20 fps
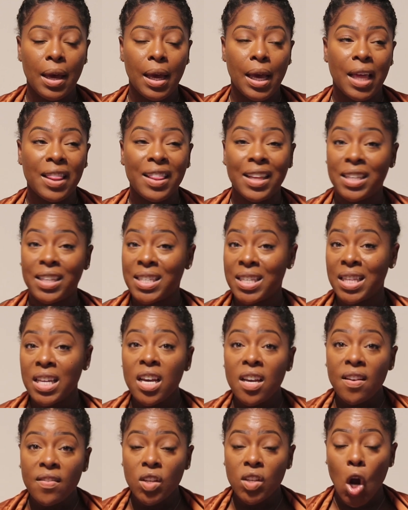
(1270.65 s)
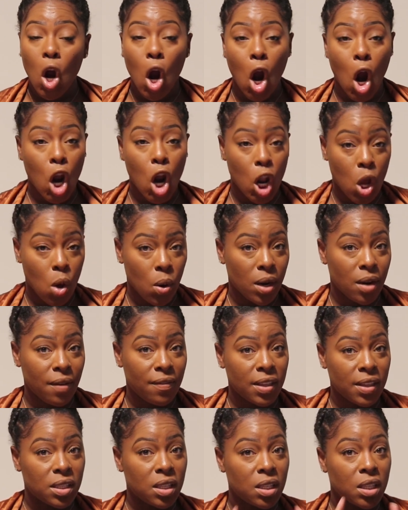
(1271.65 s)
And the sleeves are long
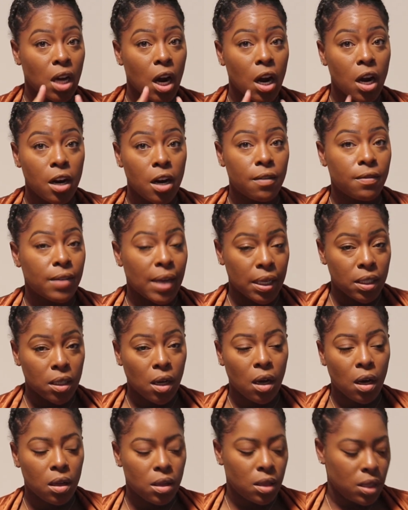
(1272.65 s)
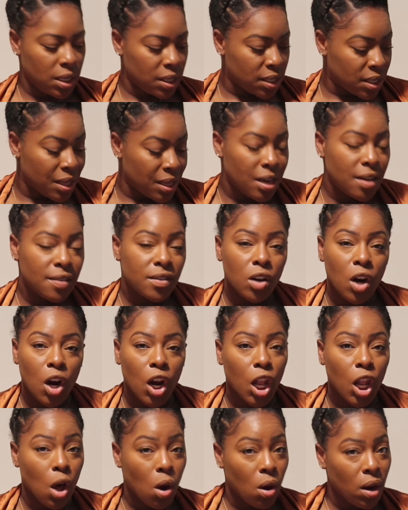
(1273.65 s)
enough. This is curved, not tall. These sleeves
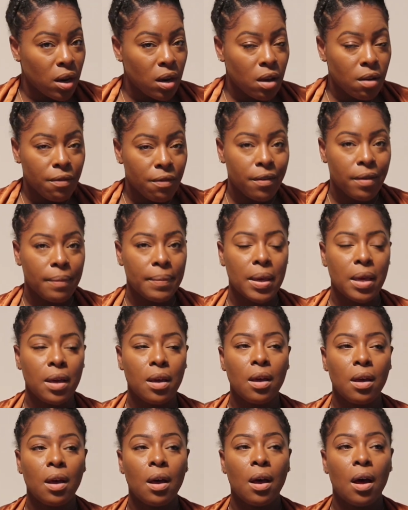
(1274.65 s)
are long enough for me.